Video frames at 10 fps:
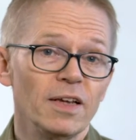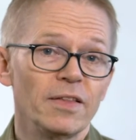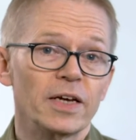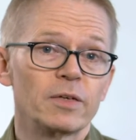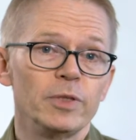
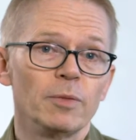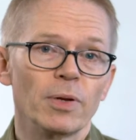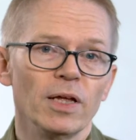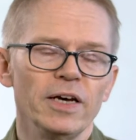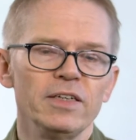that can be
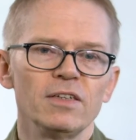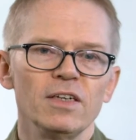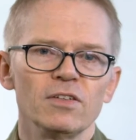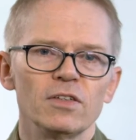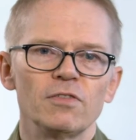applied
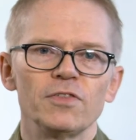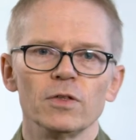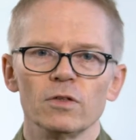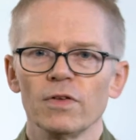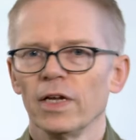to the
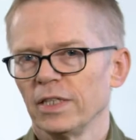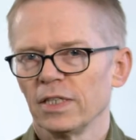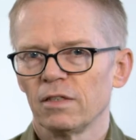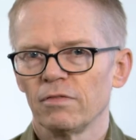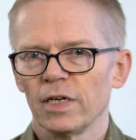field of learning
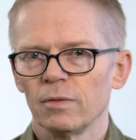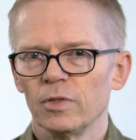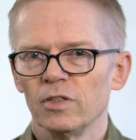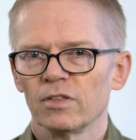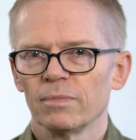and
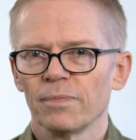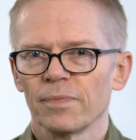development?